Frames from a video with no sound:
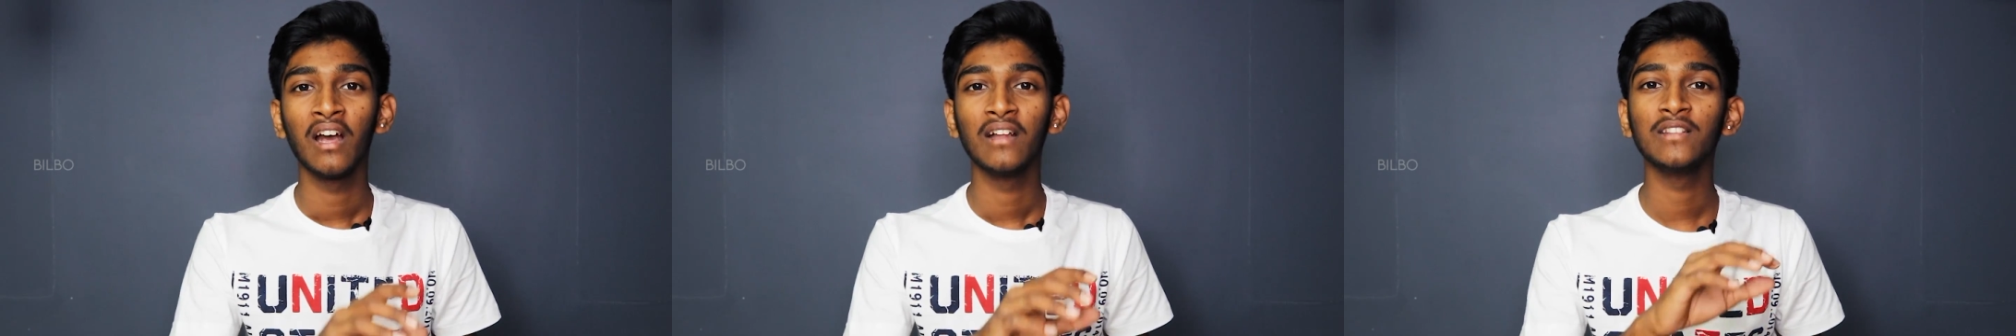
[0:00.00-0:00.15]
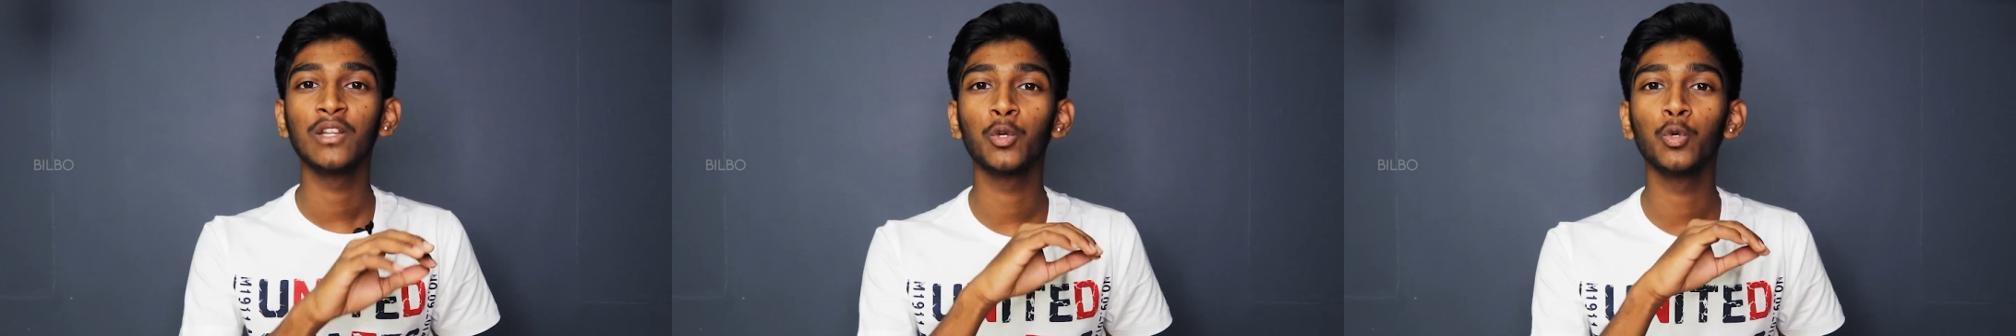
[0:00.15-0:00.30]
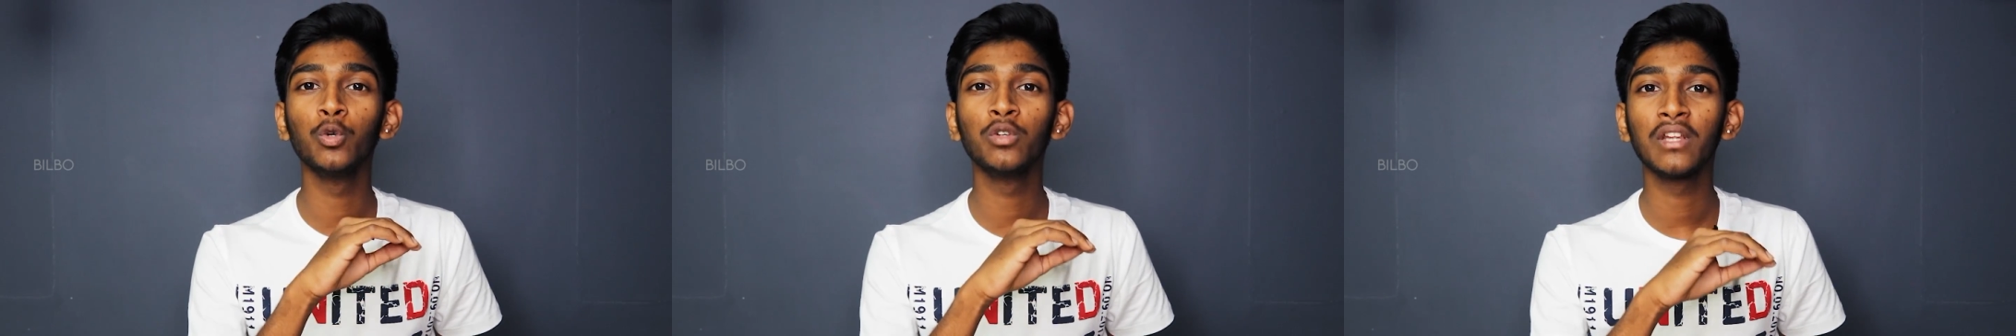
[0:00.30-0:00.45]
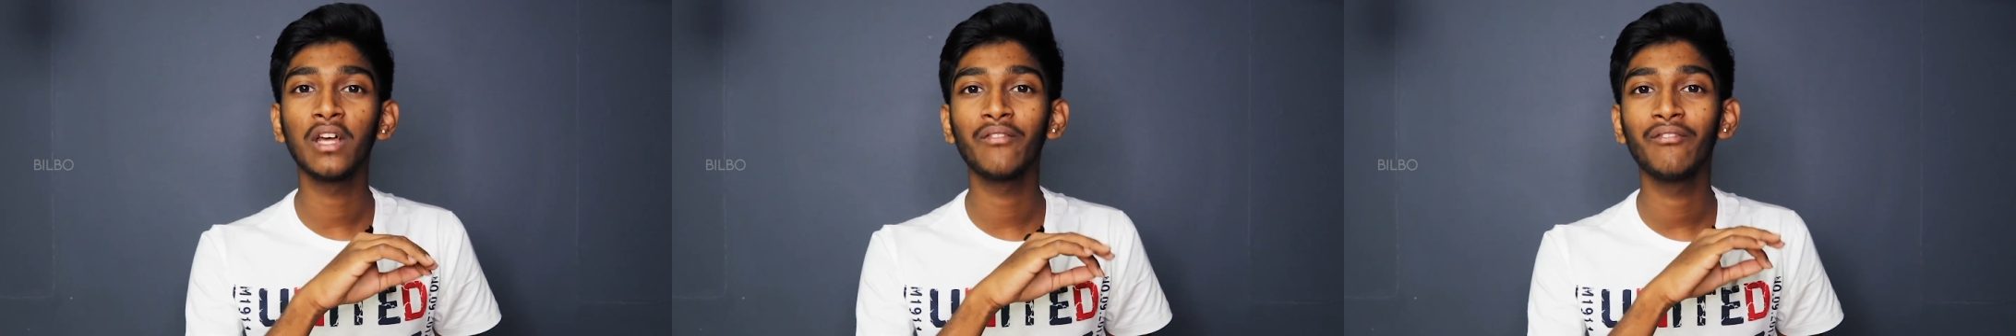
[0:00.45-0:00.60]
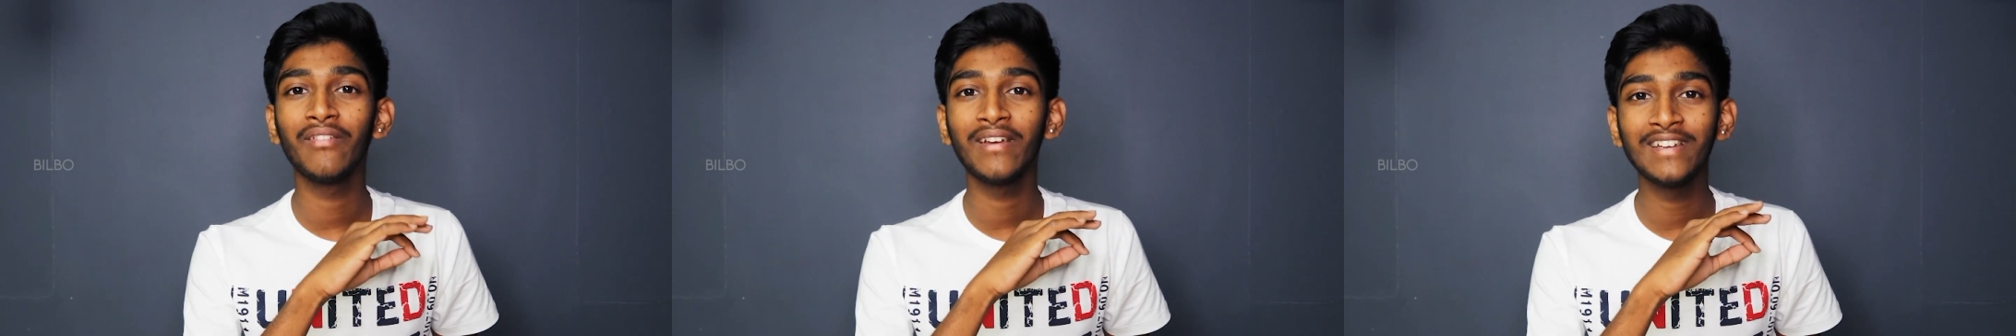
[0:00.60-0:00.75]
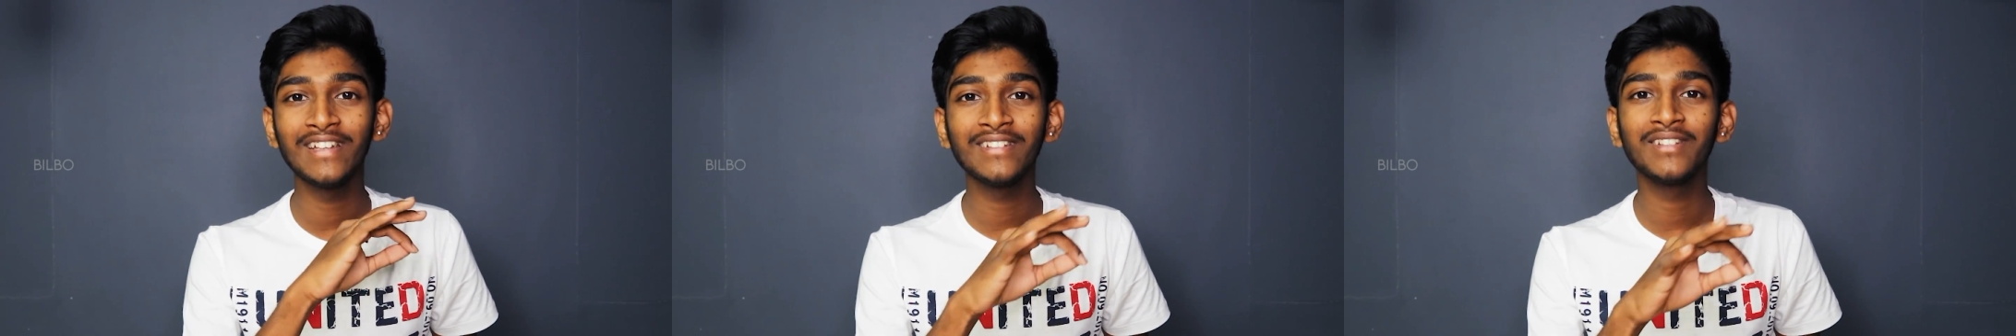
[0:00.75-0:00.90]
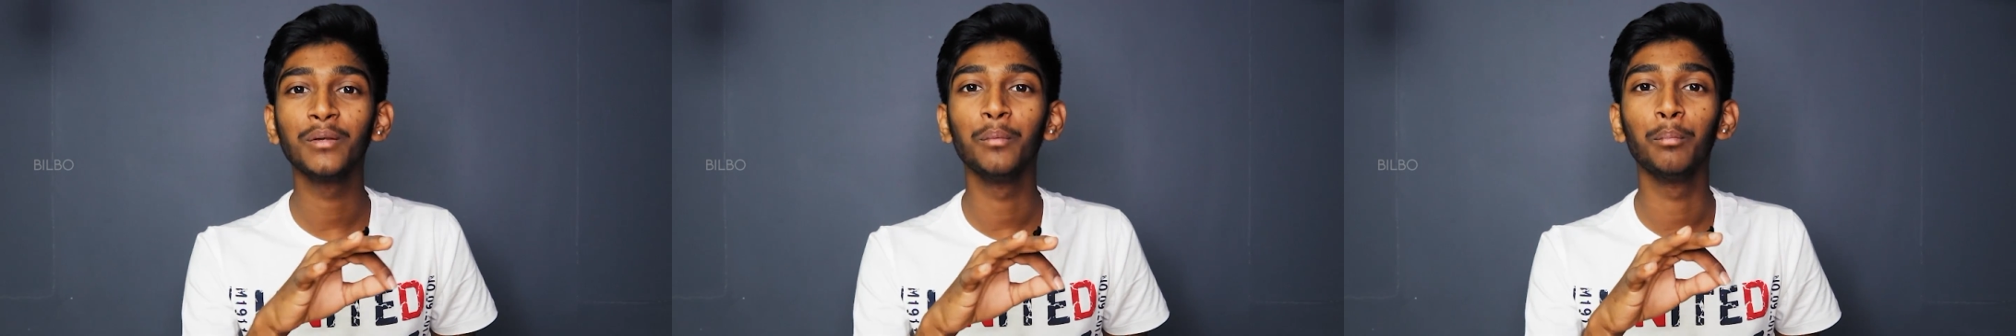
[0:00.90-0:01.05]
The rules are
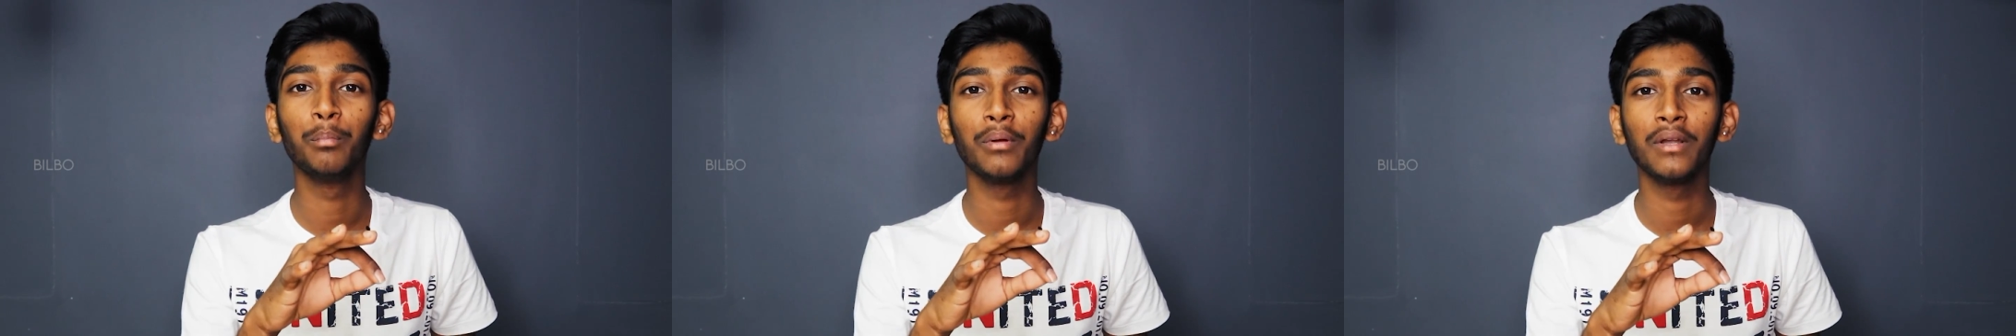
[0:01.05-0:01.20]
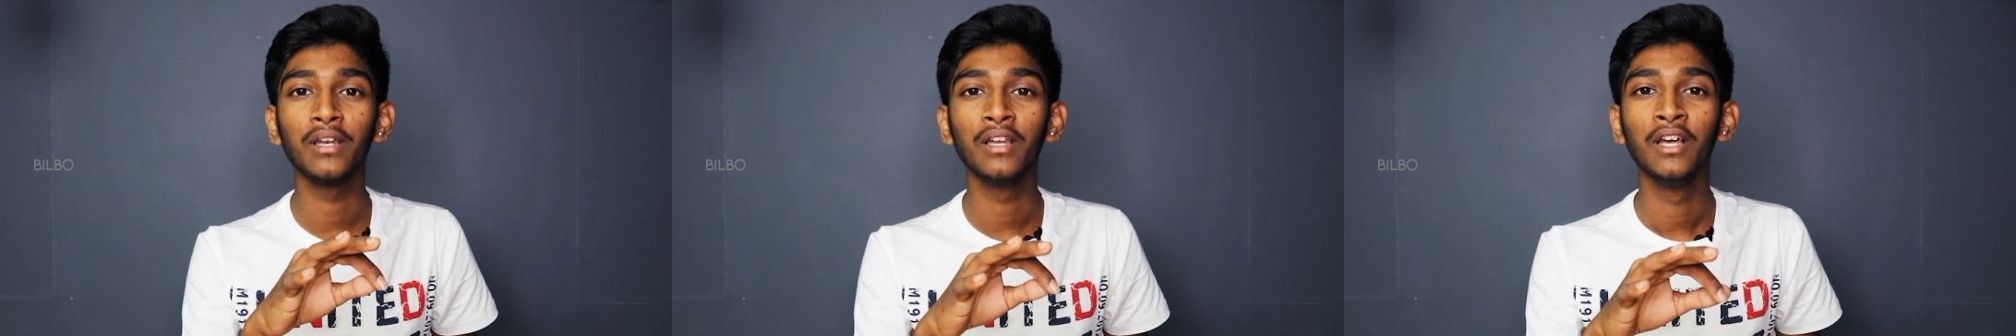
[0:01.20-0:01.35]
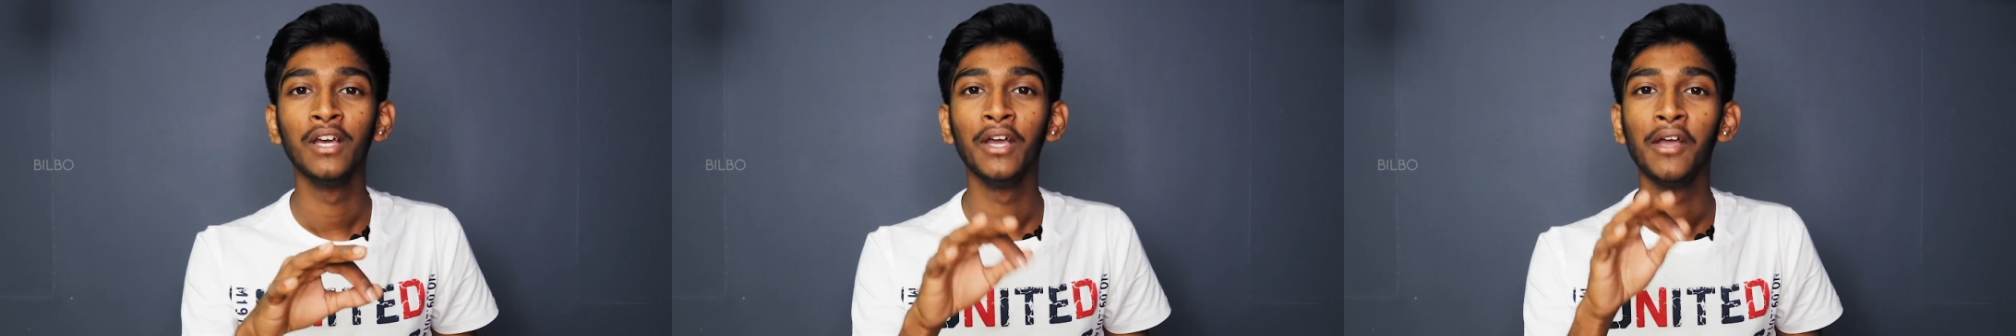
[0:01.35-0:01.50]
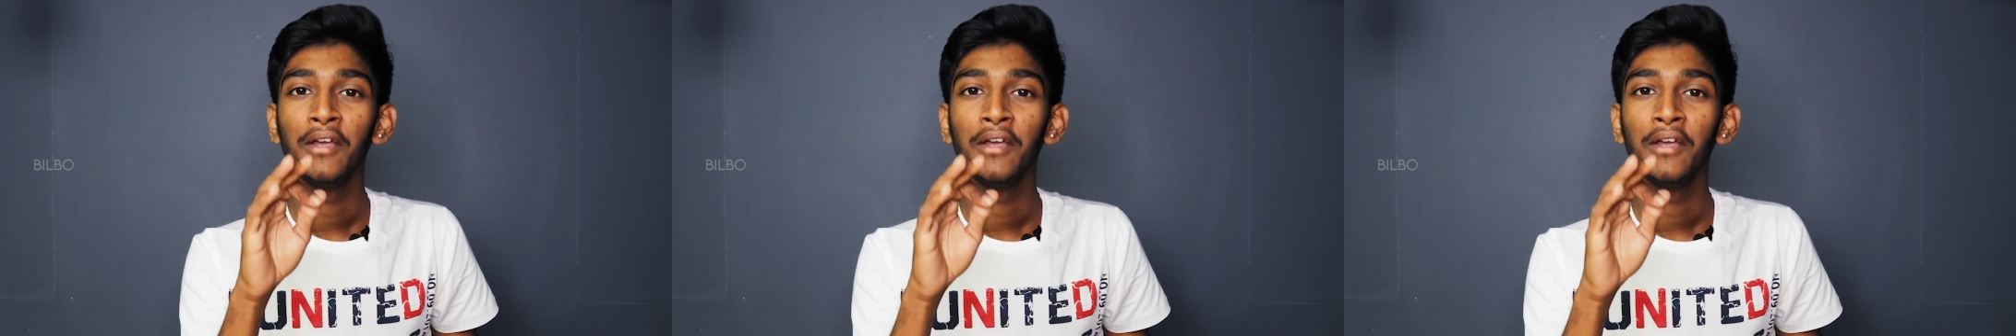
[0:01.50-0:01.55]
very simple.